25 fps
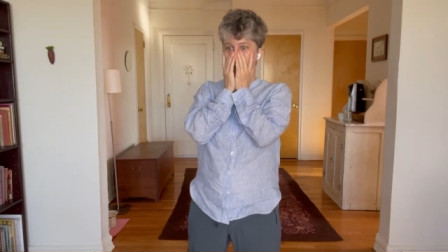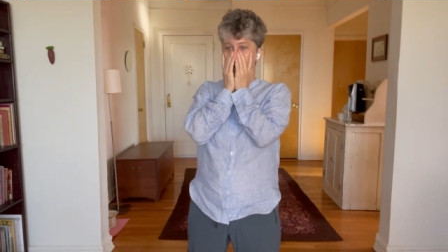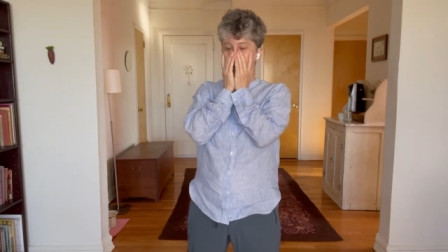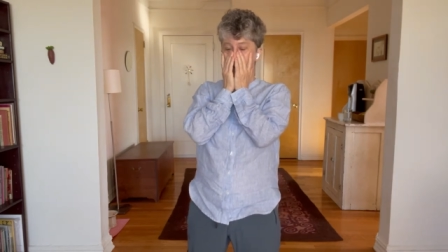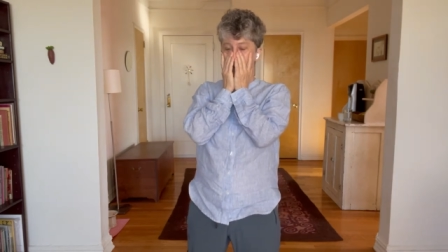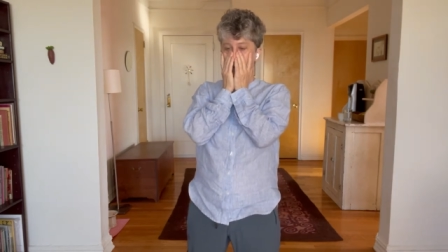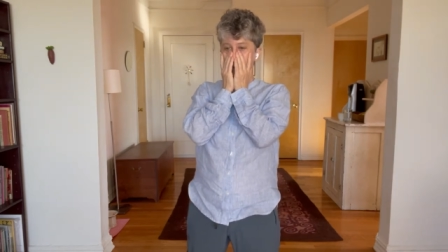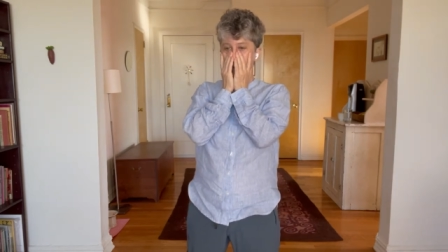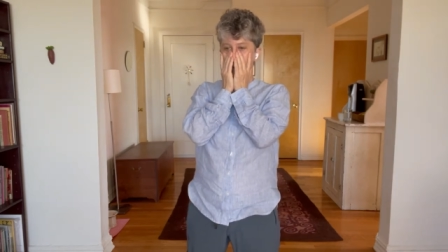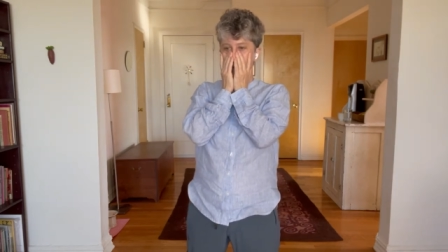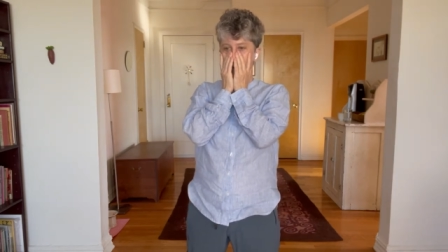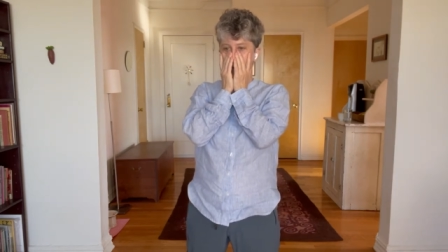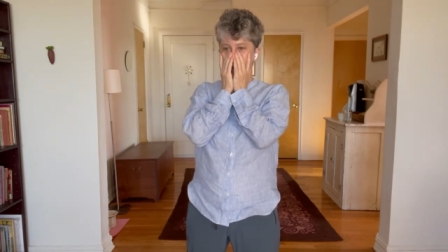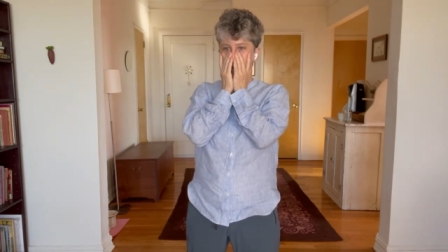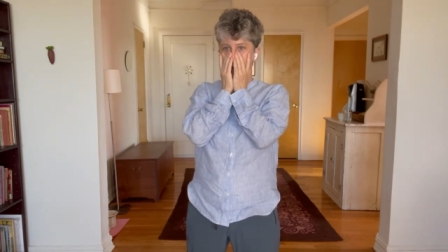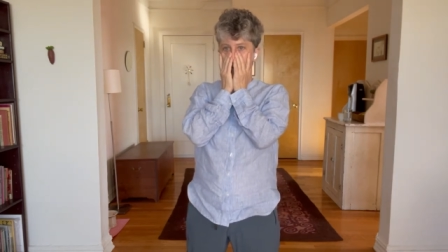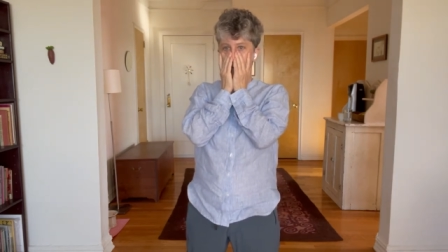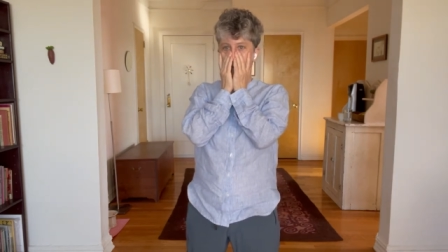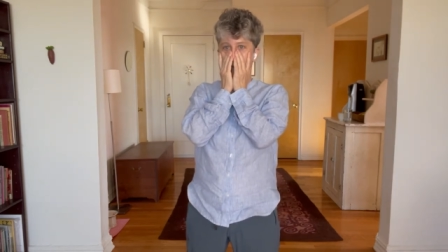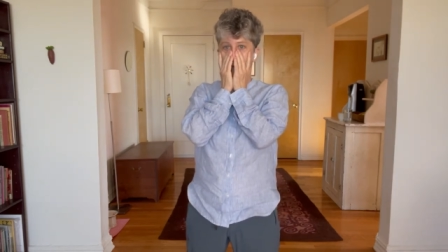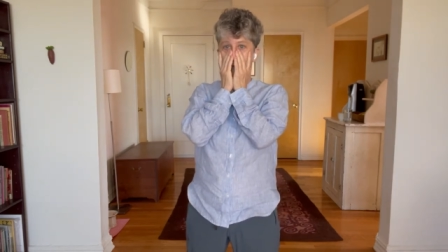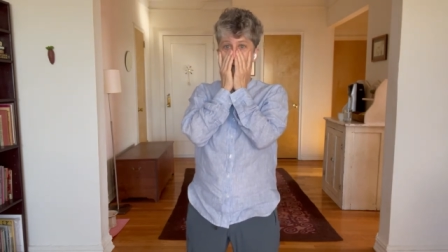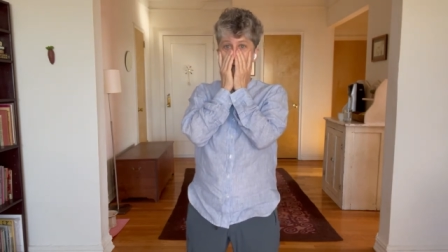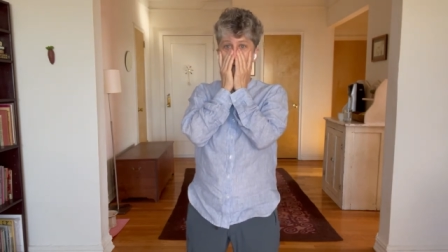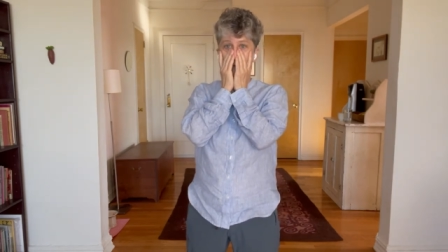um,
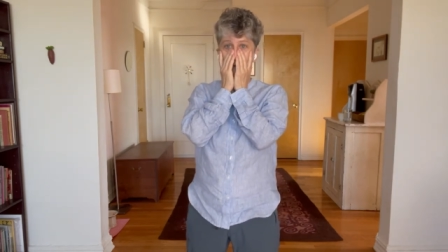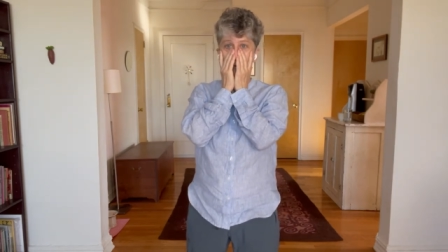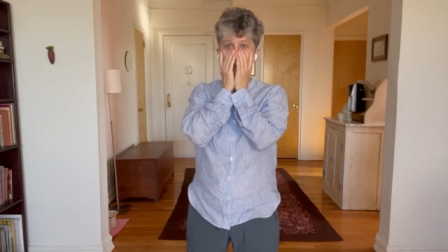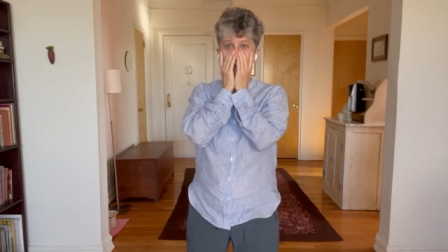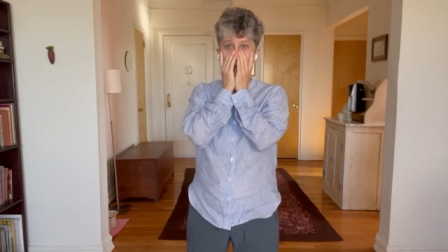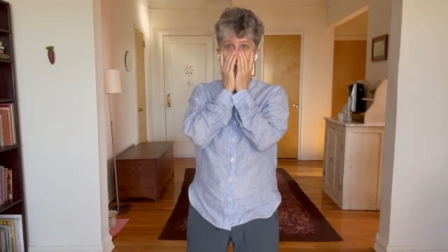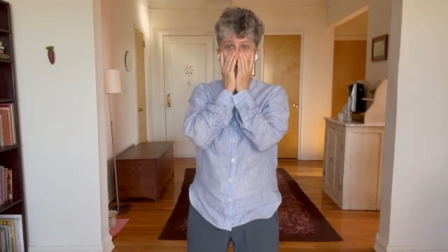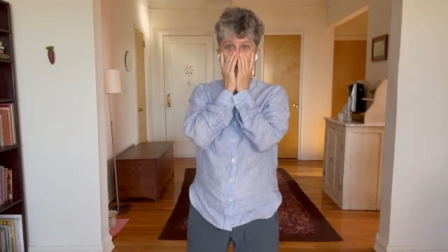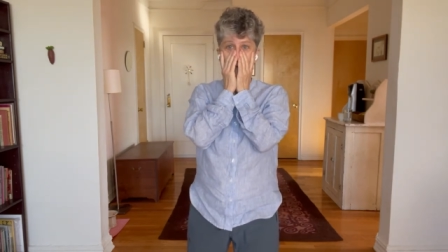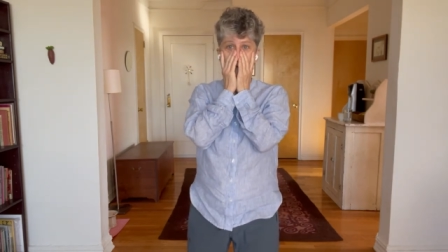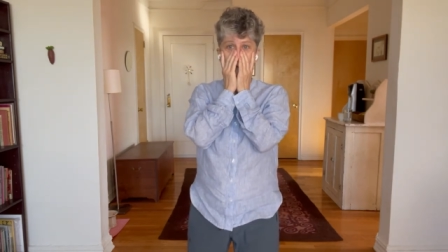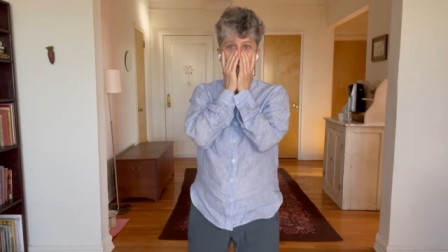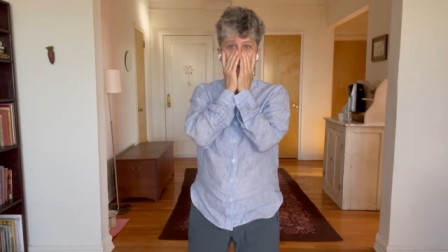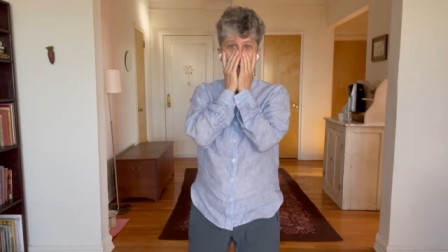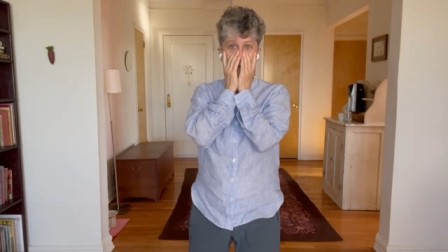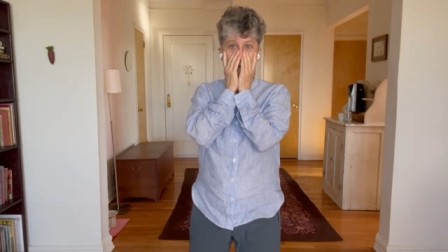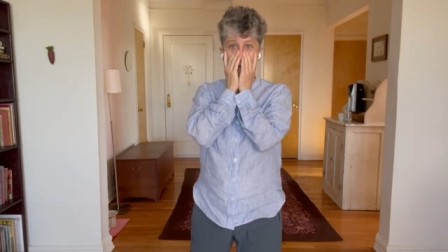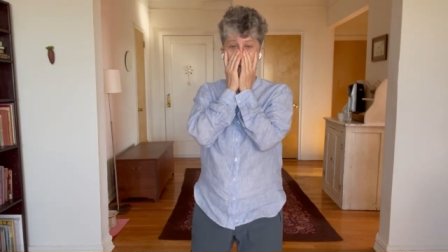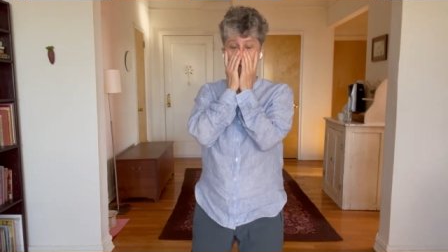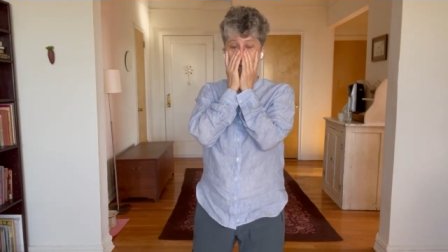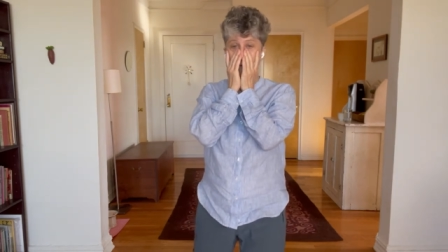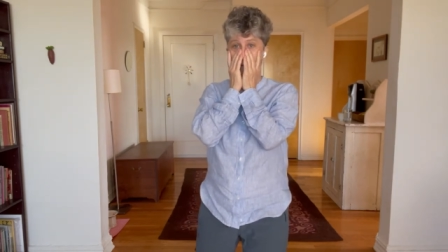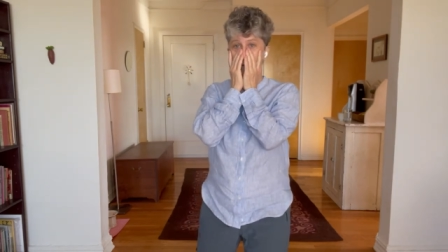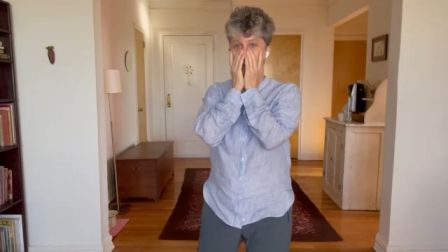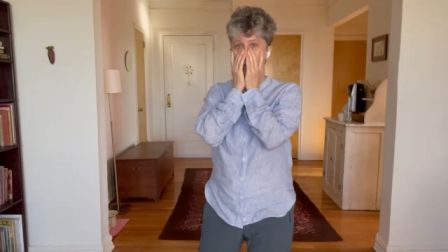distress,
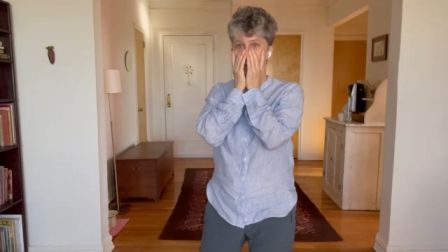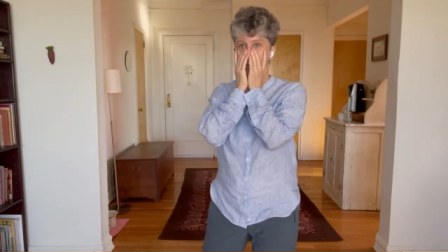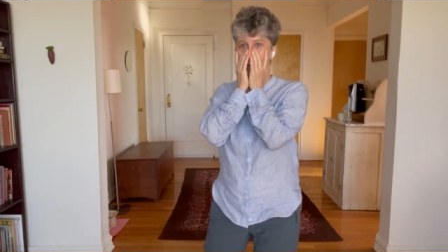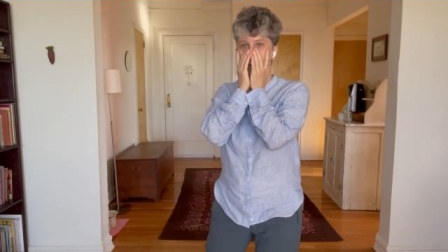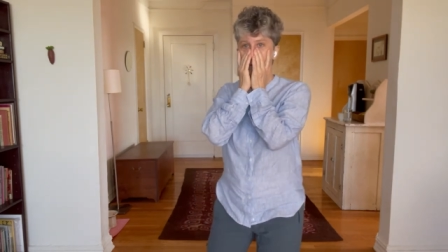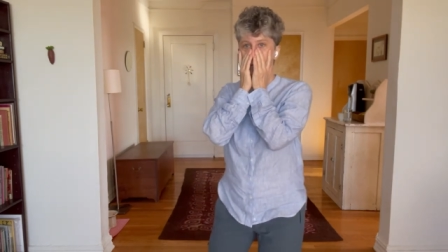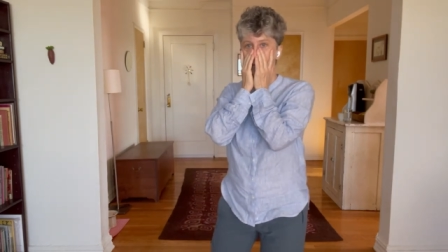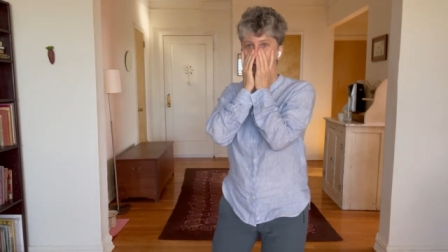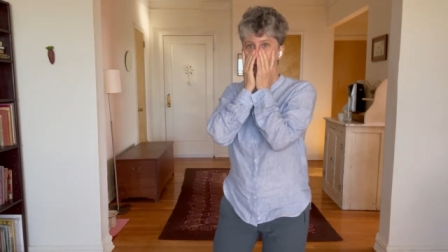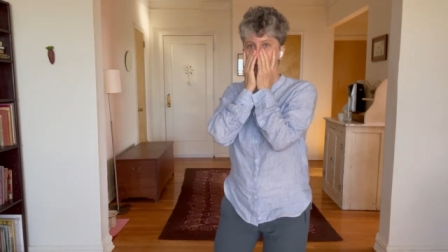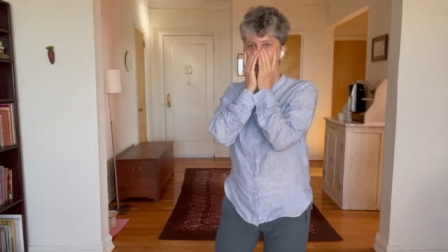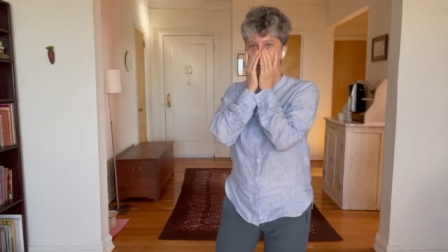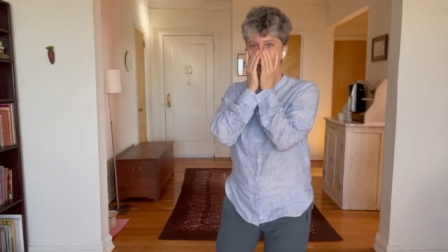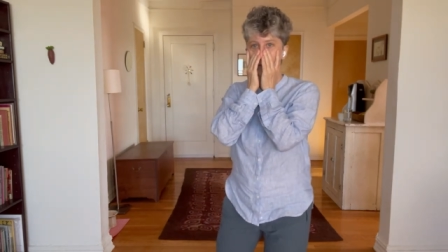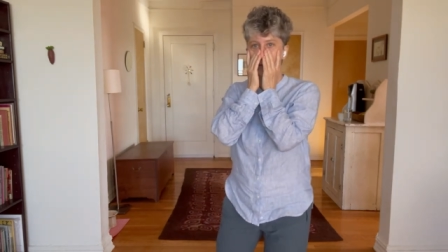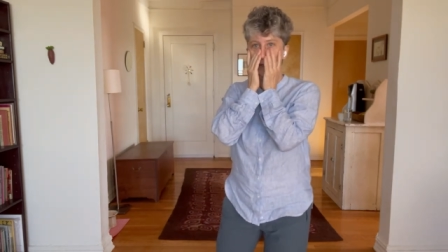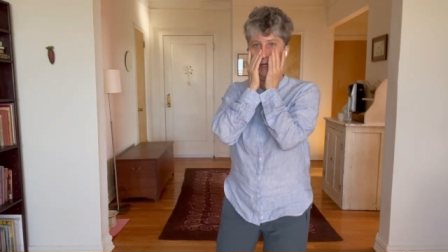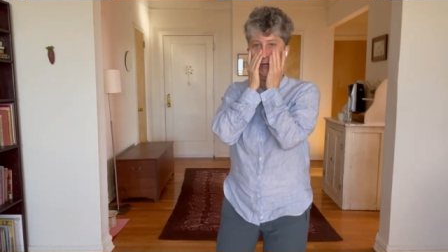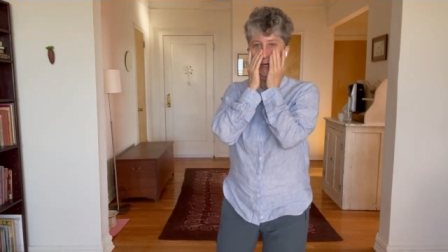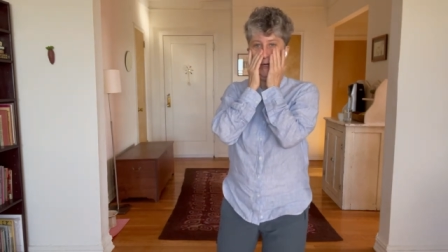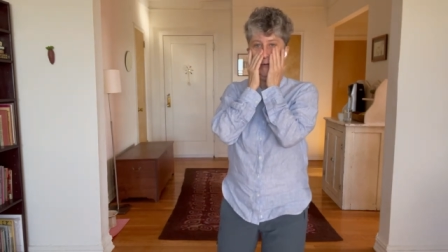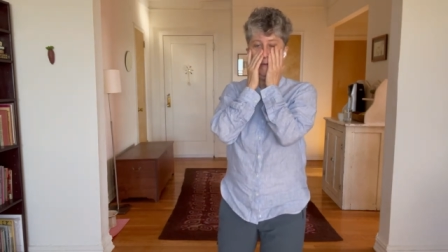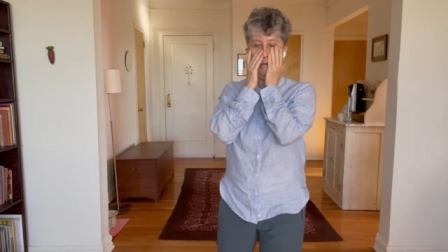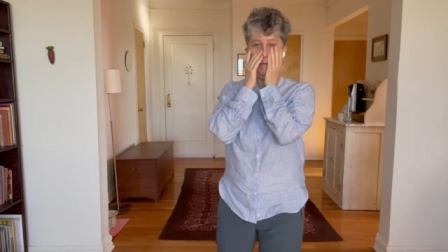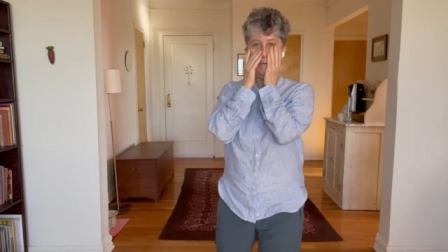you
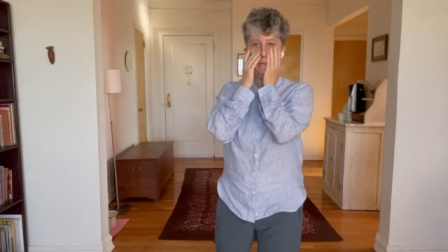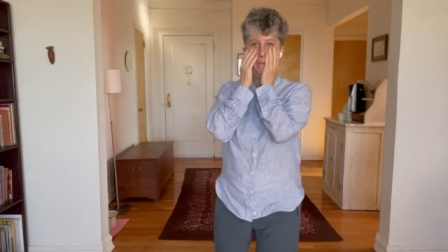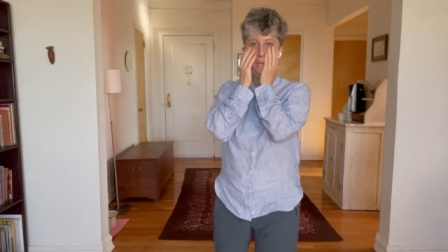know,